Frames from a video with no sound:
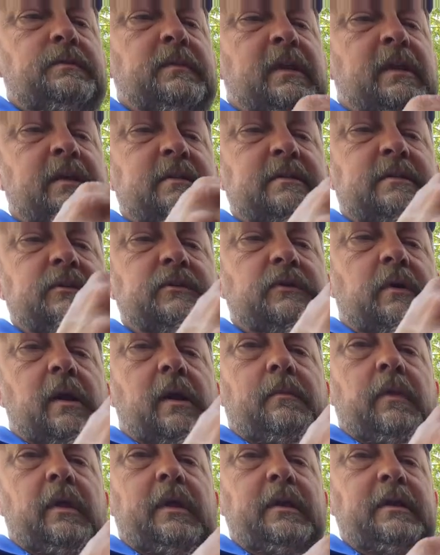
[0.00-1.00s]
because the
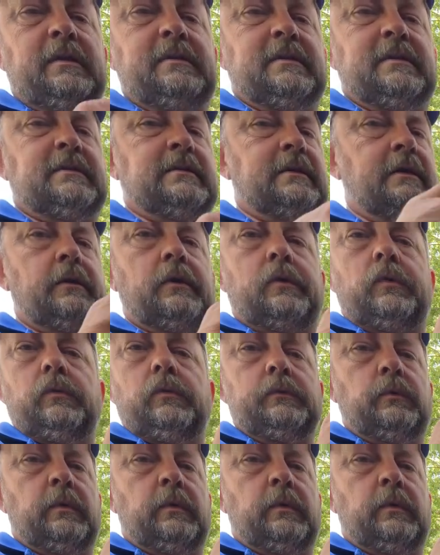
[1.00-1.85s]
strike plate is identical